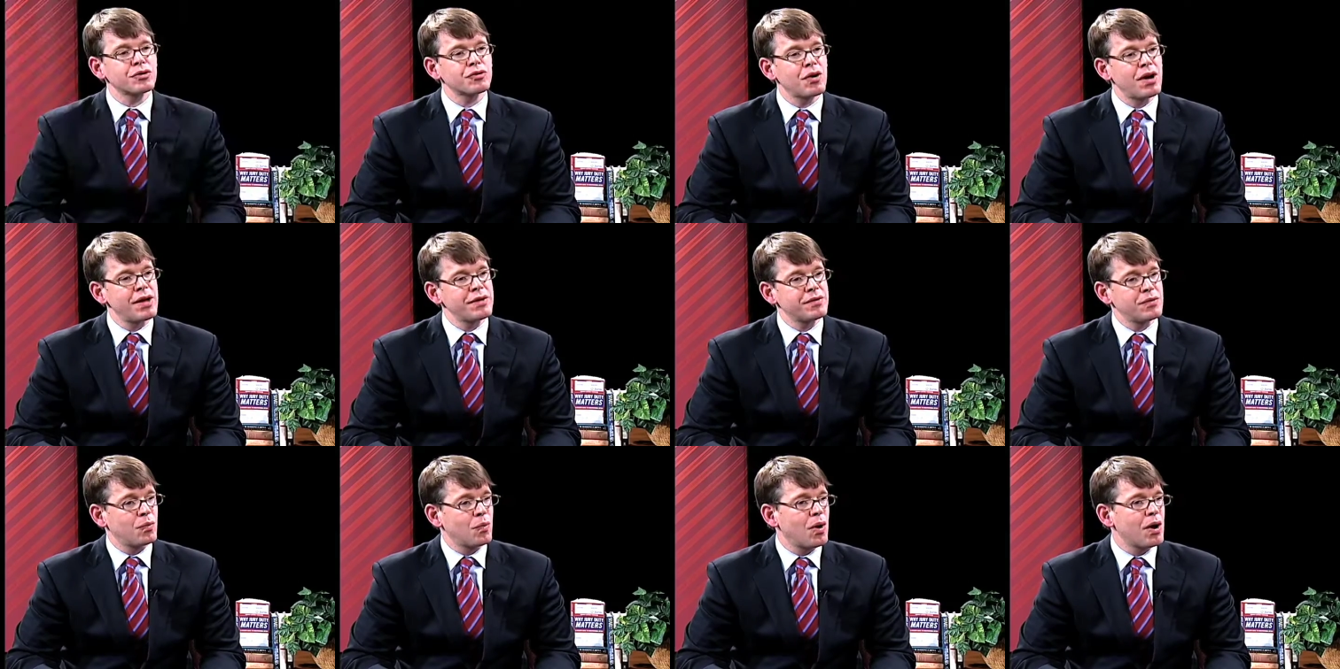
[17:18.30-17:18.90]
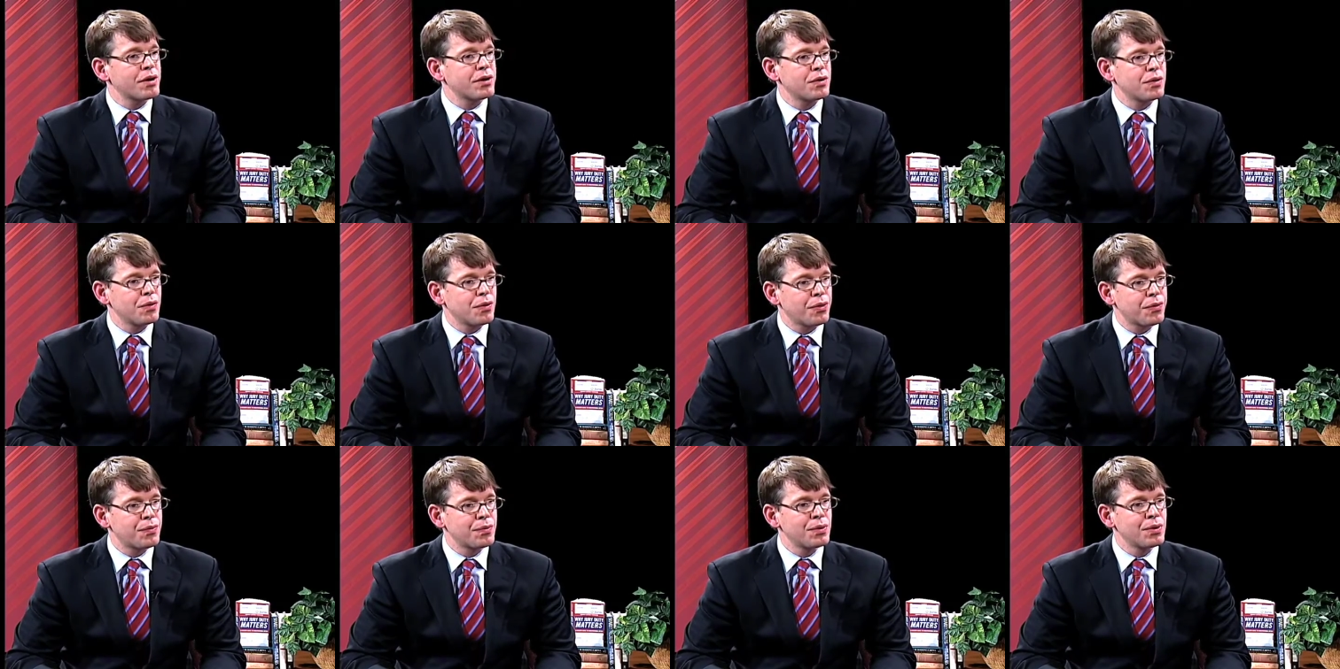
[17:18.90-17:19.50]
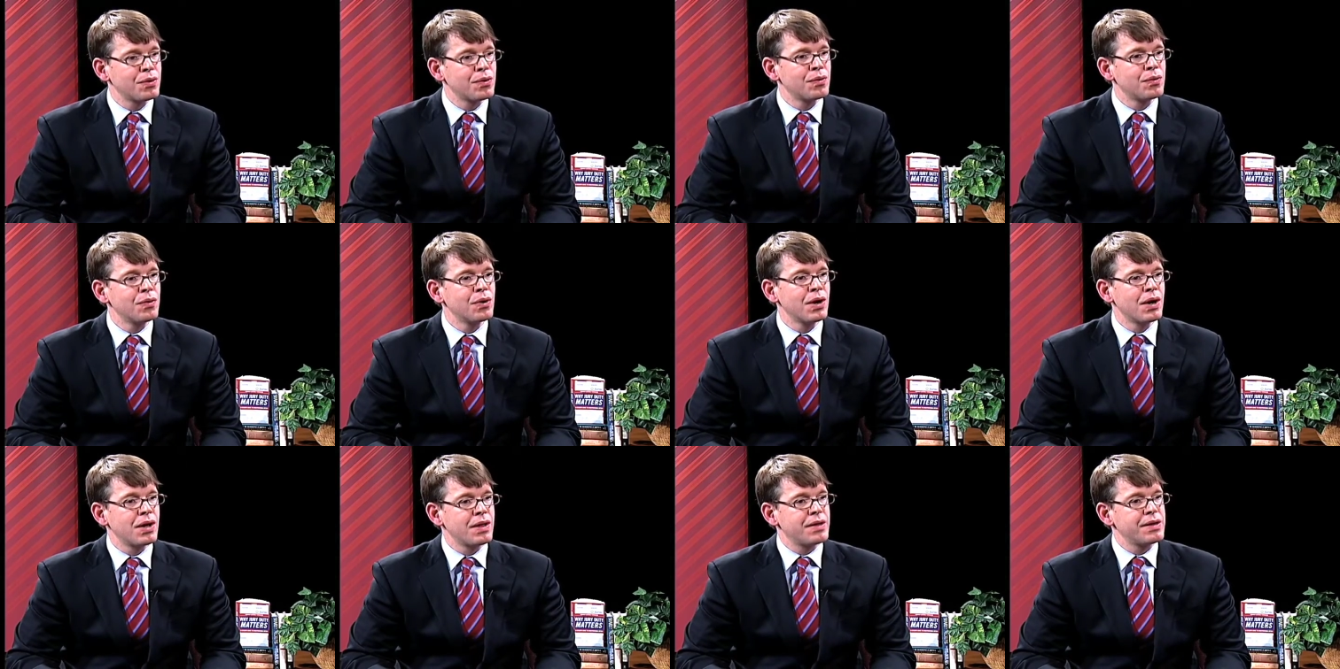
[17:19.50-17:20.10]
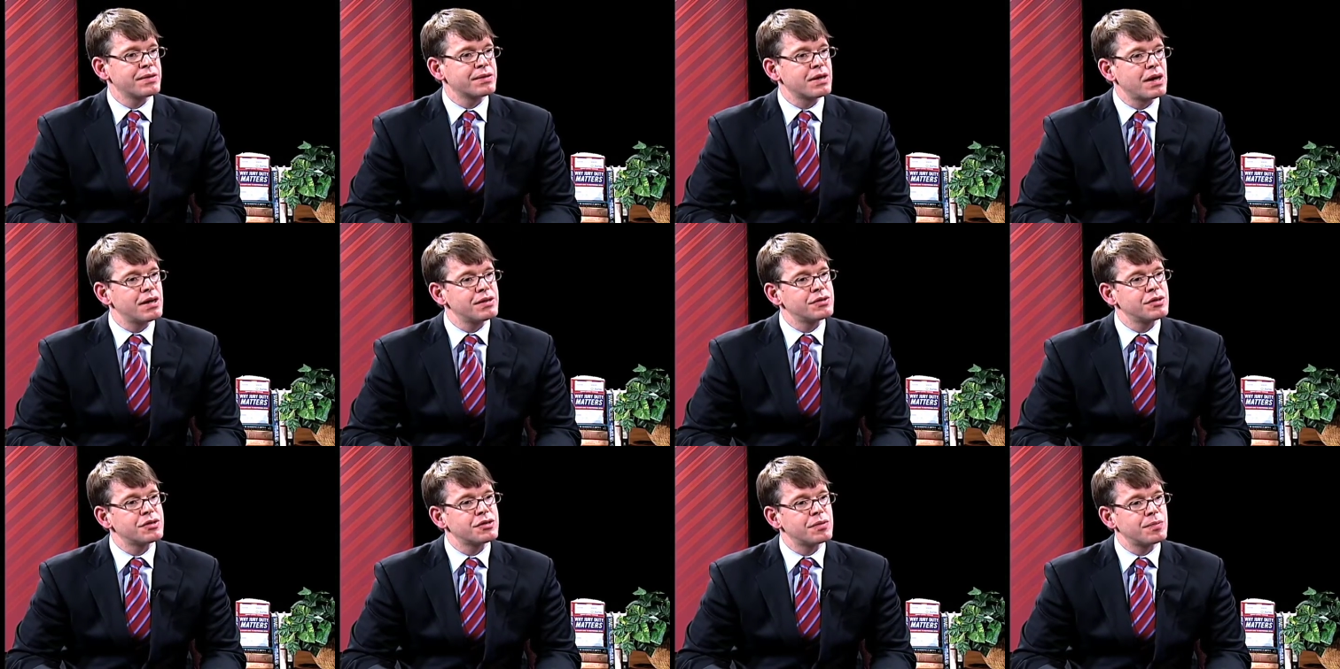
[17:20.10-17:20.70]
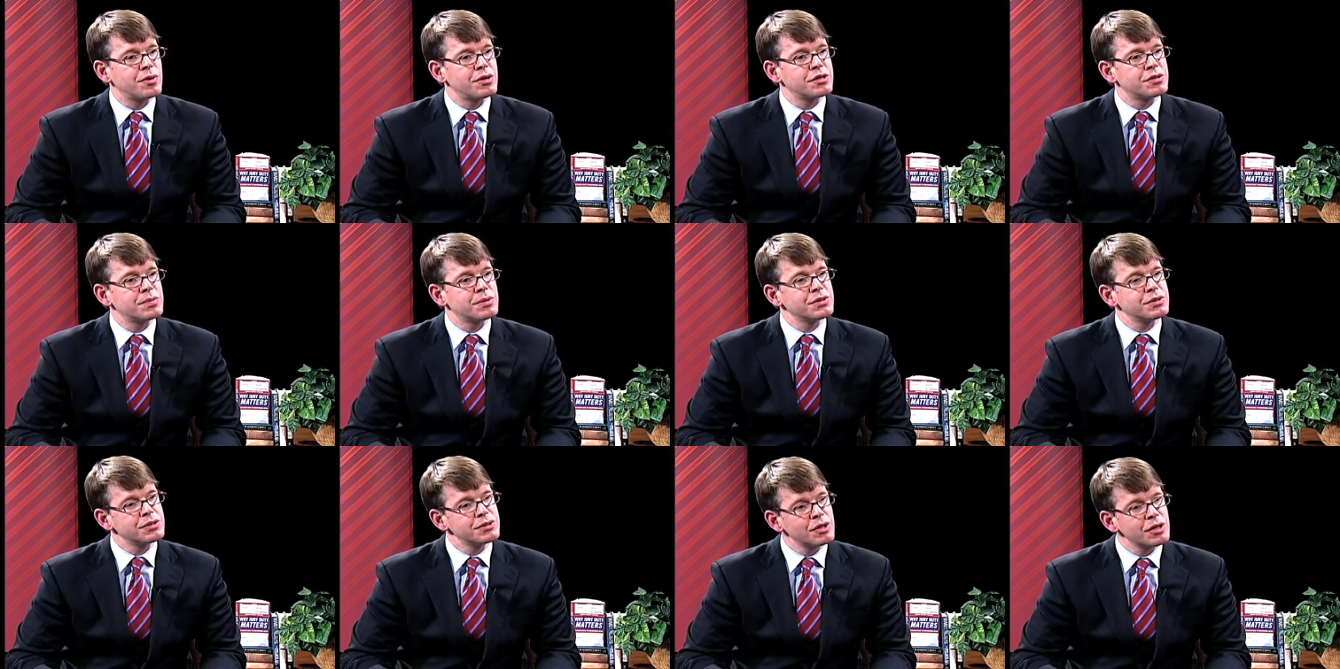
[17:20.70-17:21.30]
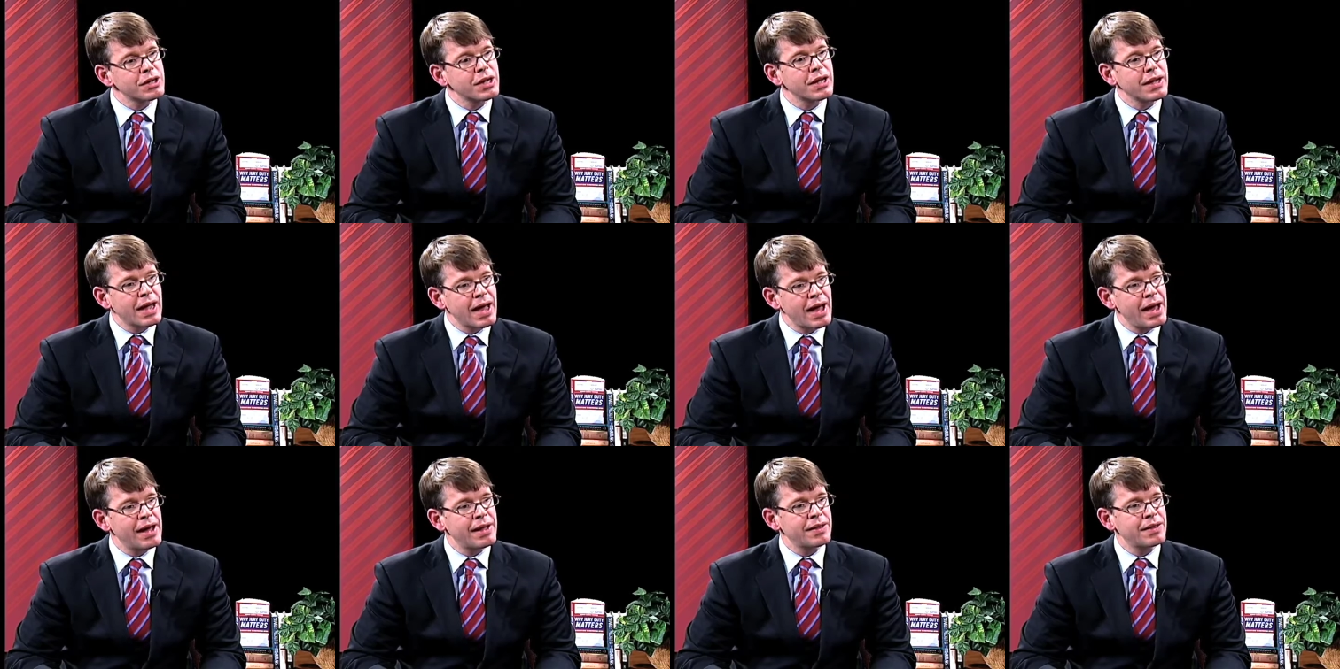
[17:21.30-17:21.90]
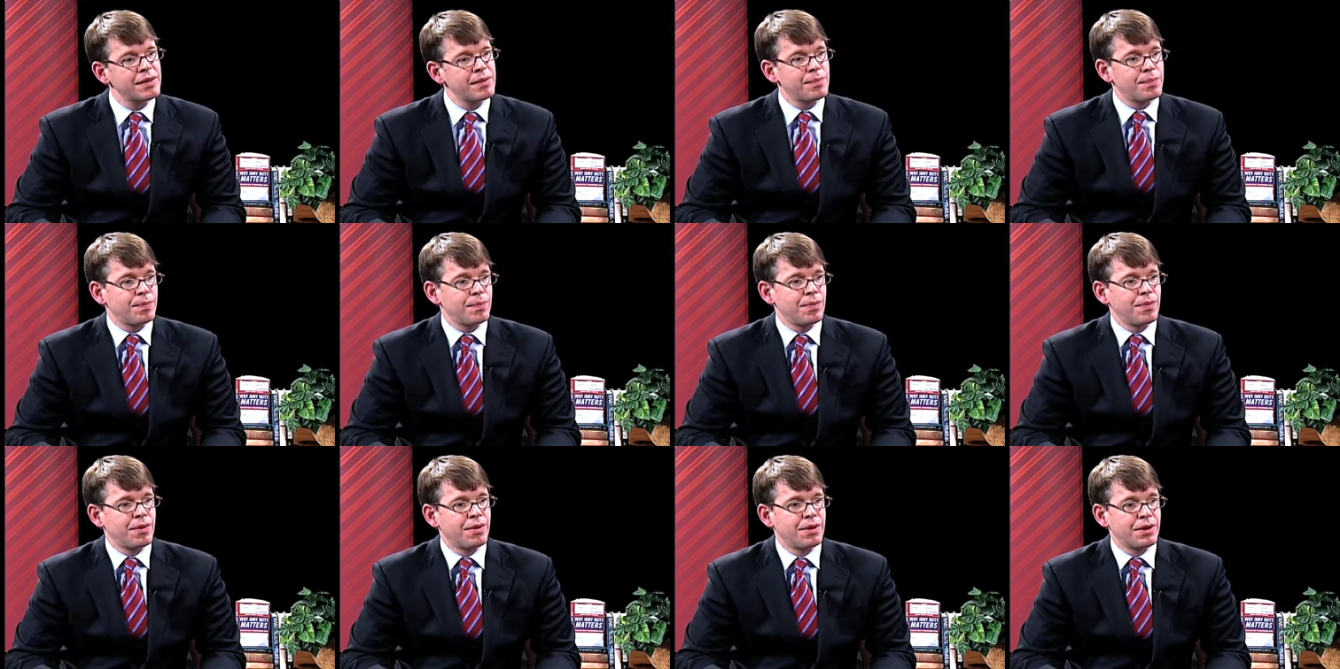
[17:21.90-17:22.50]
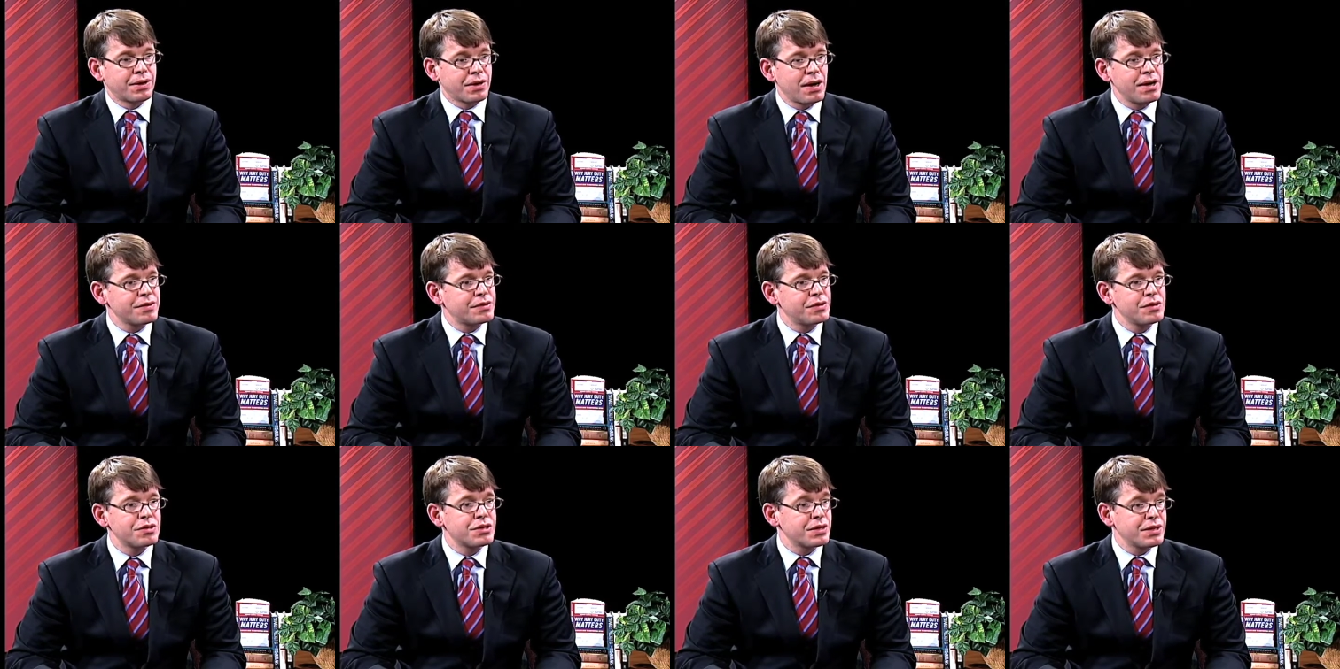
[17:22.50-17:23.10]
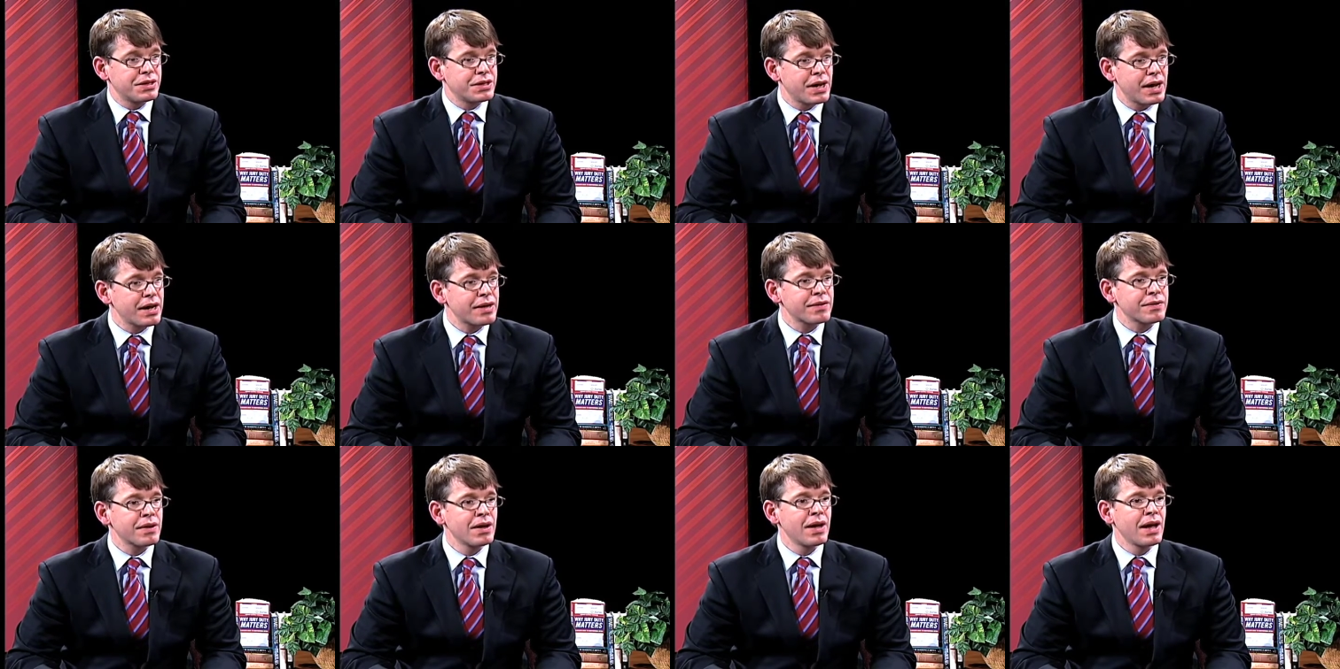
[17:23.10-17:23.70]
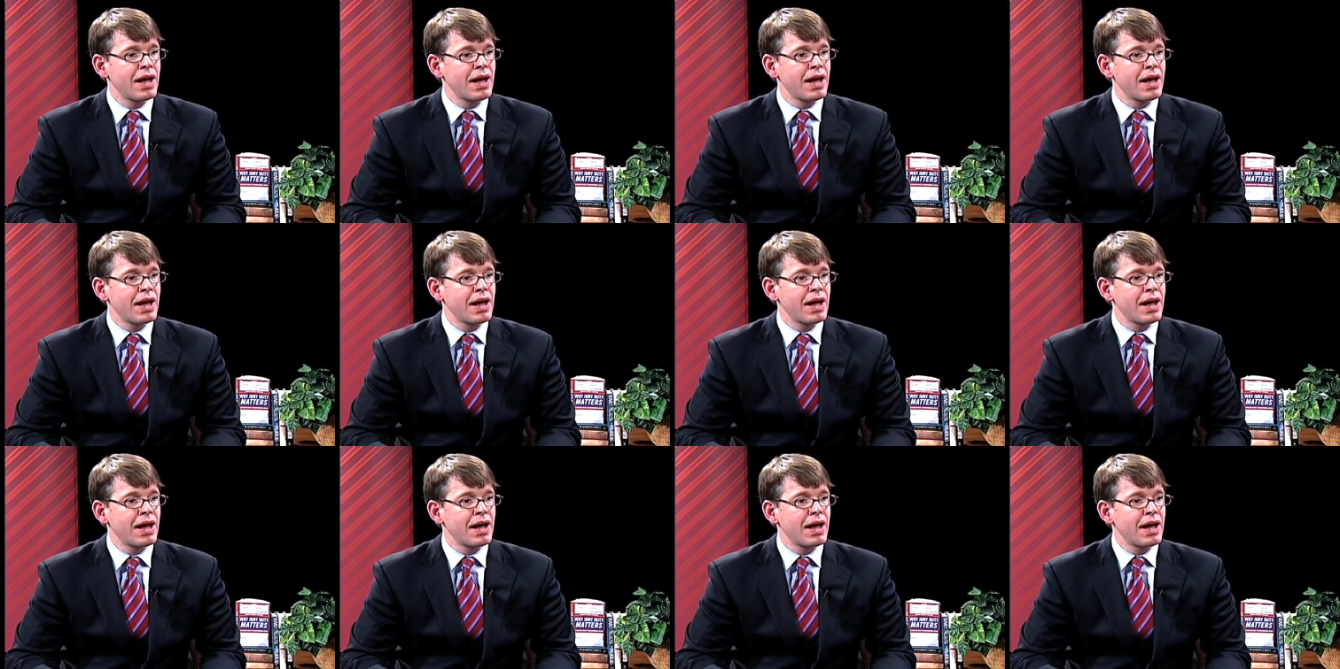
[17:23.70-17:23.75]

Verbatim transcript: tries to walk you through these constitutional principles, looking at the Constitution, the text,